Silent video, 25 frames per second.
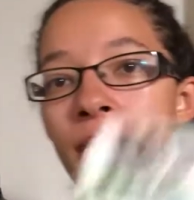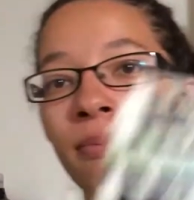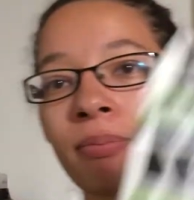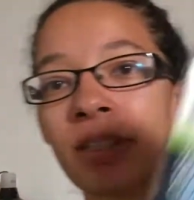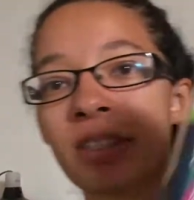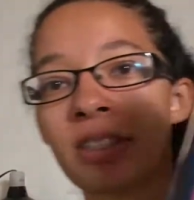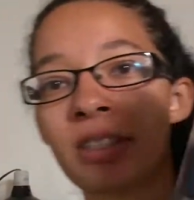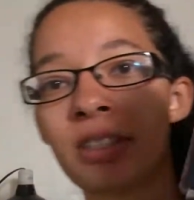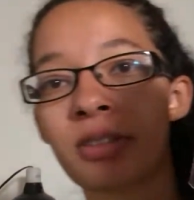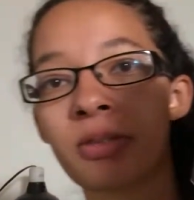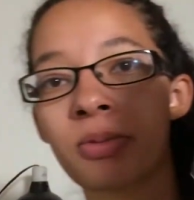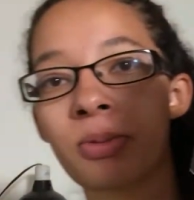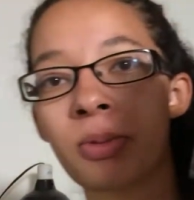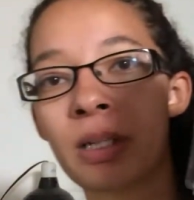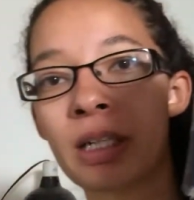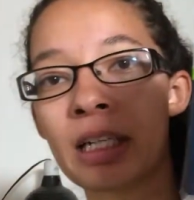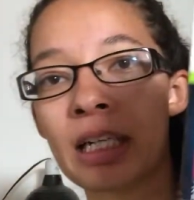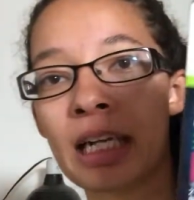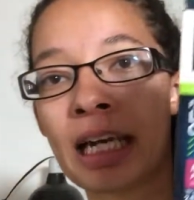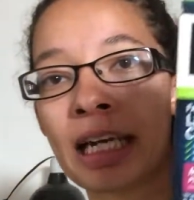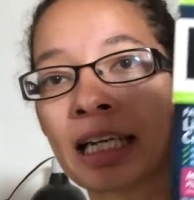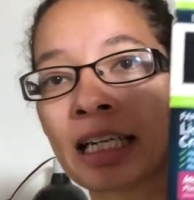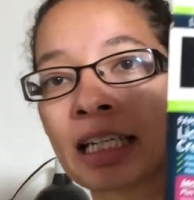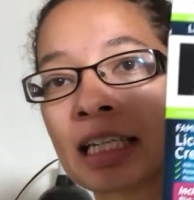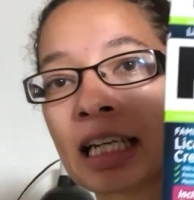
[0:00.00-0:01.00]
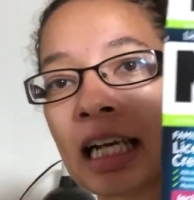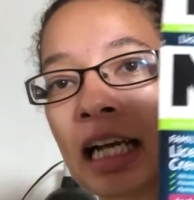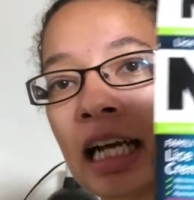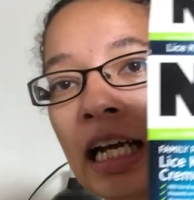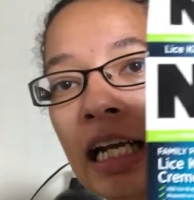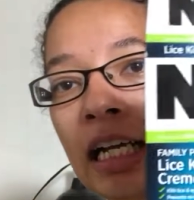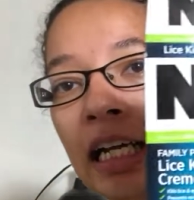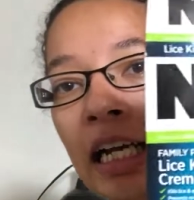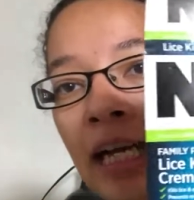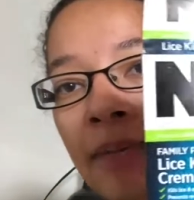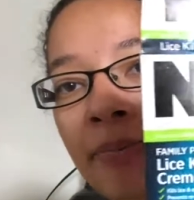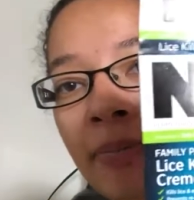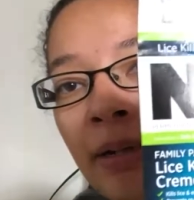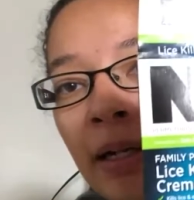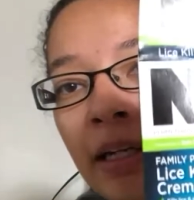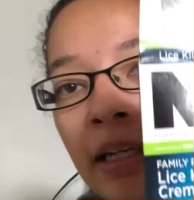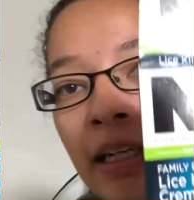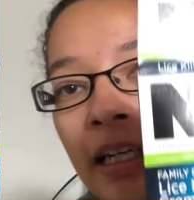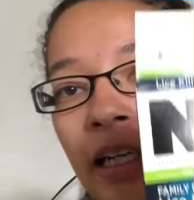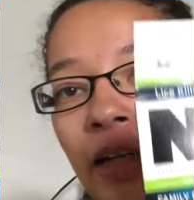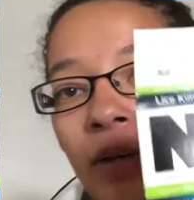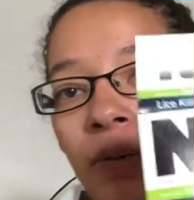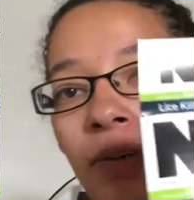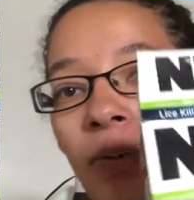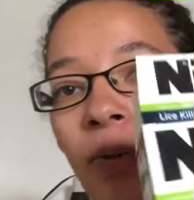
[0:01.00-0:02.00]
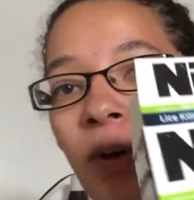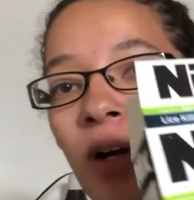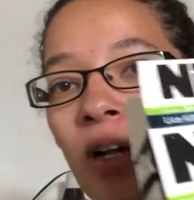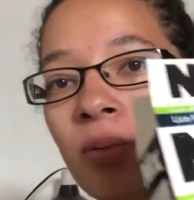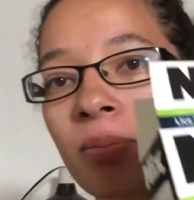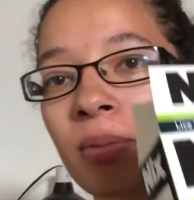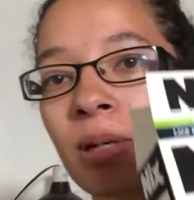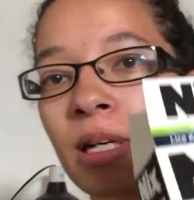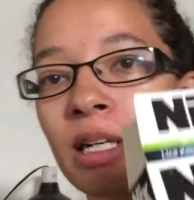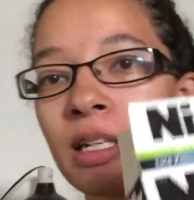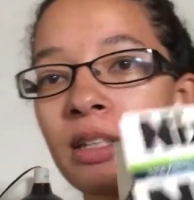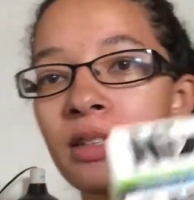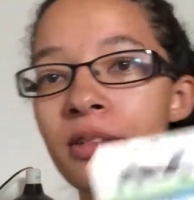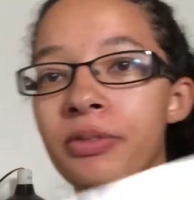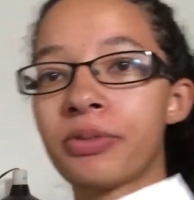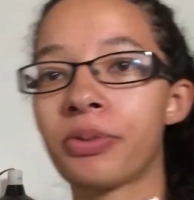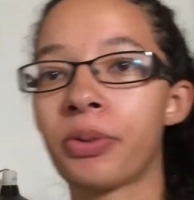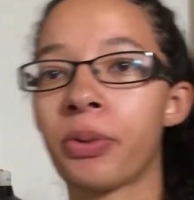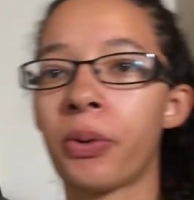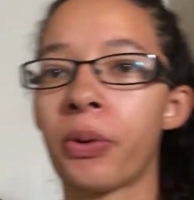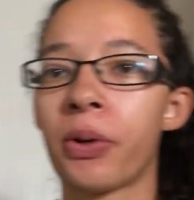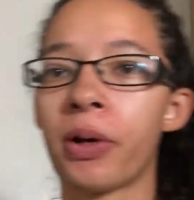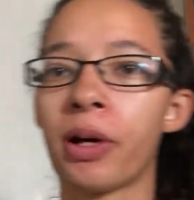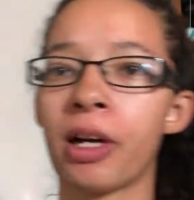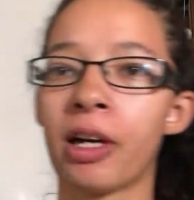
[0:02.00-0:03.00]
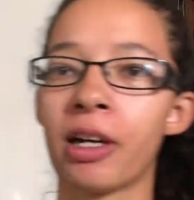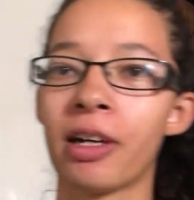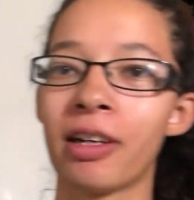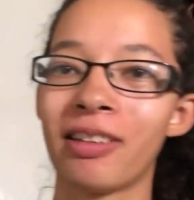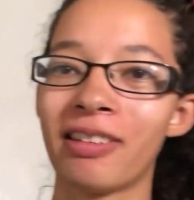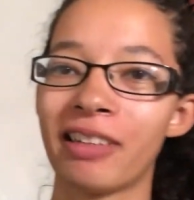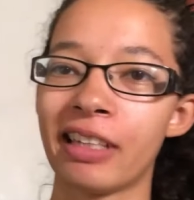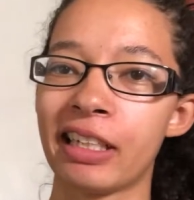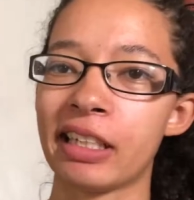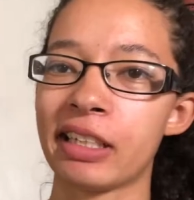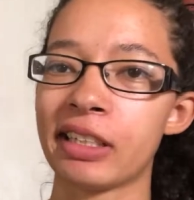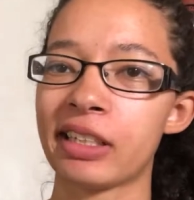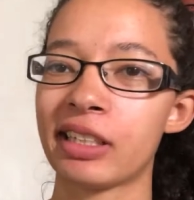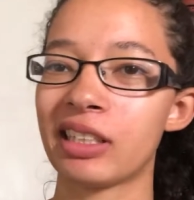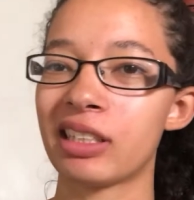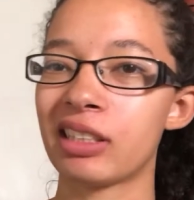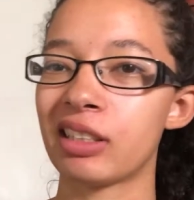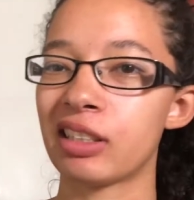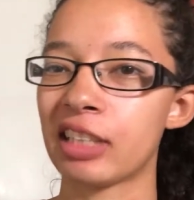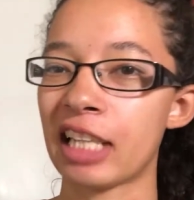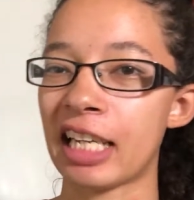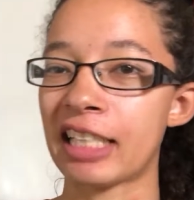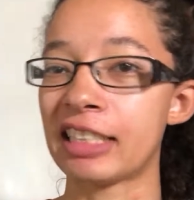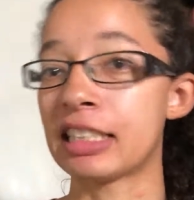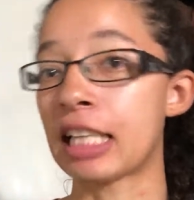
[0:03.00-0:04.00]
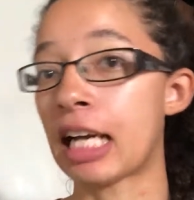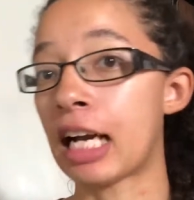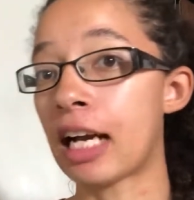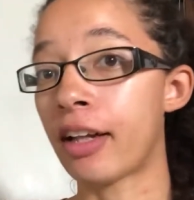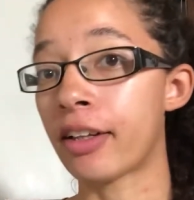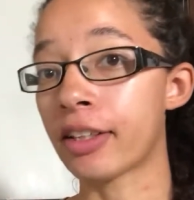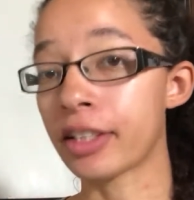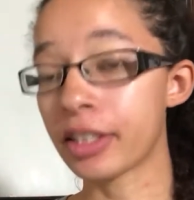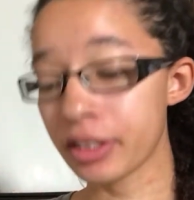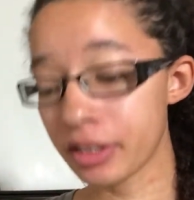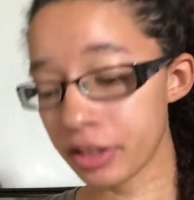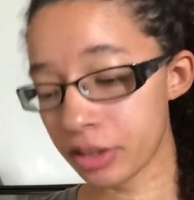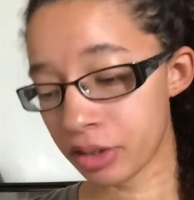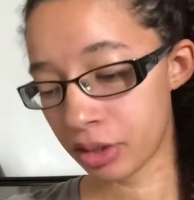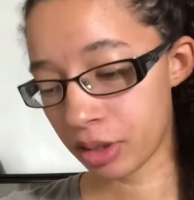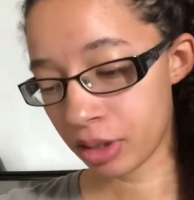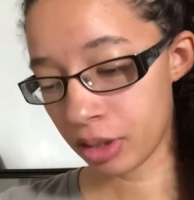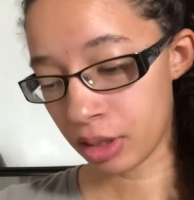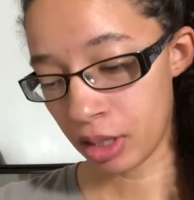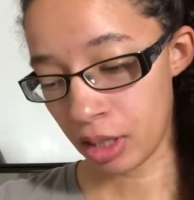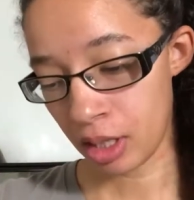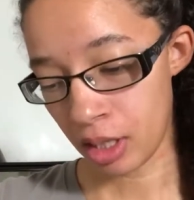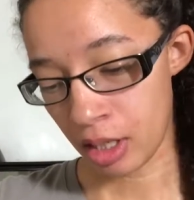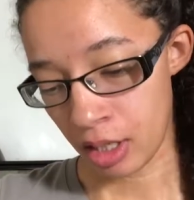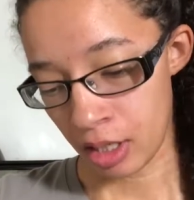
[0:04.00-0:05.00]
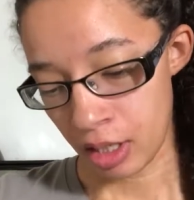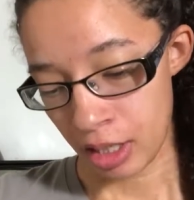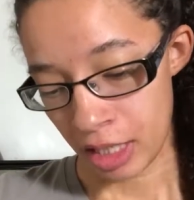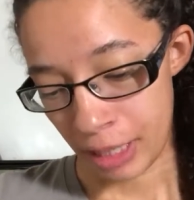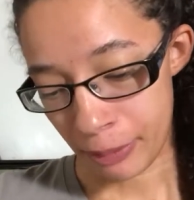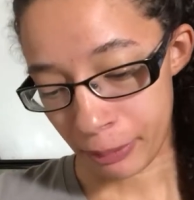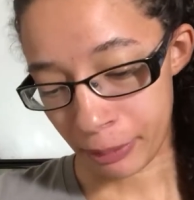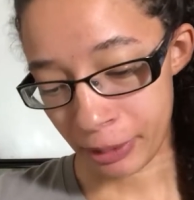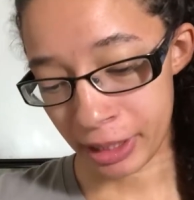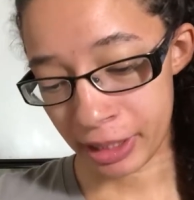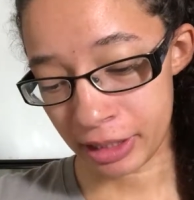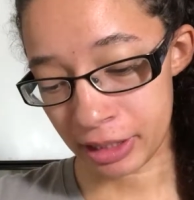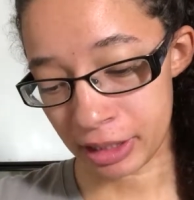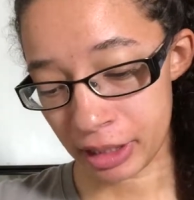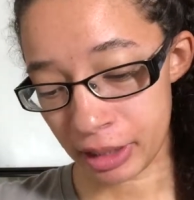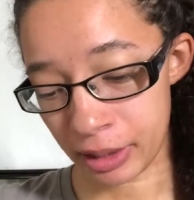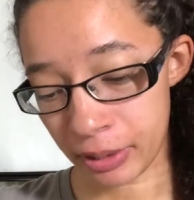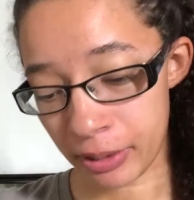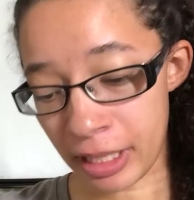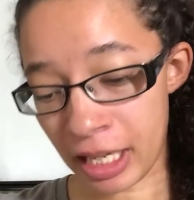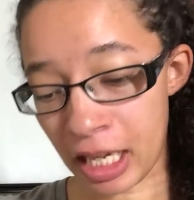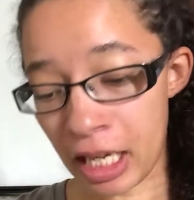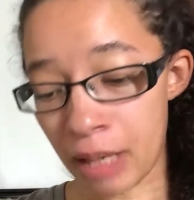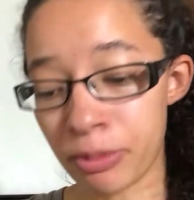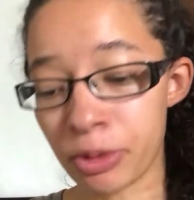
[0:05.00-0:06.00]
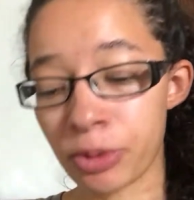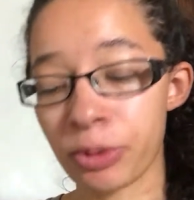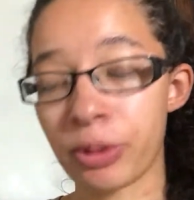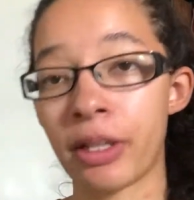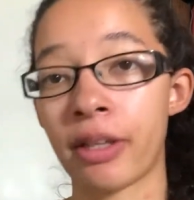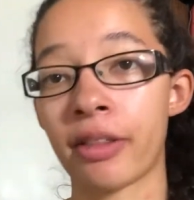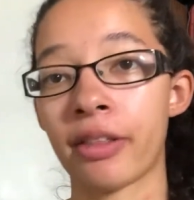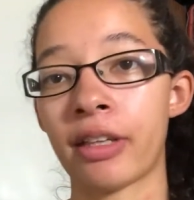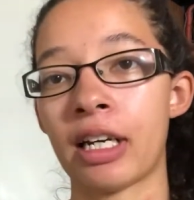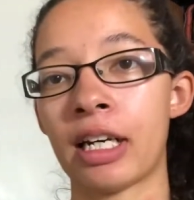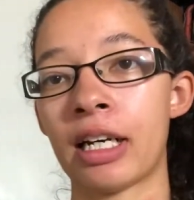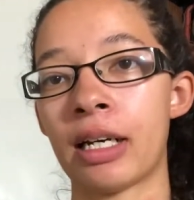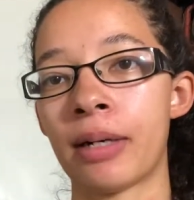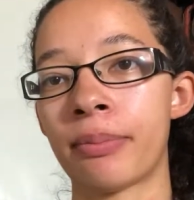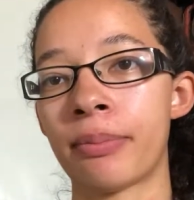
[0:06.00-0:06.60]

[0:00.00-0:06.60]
This is what I got. I bought it at Walmart for like $10. And what you do, it comes with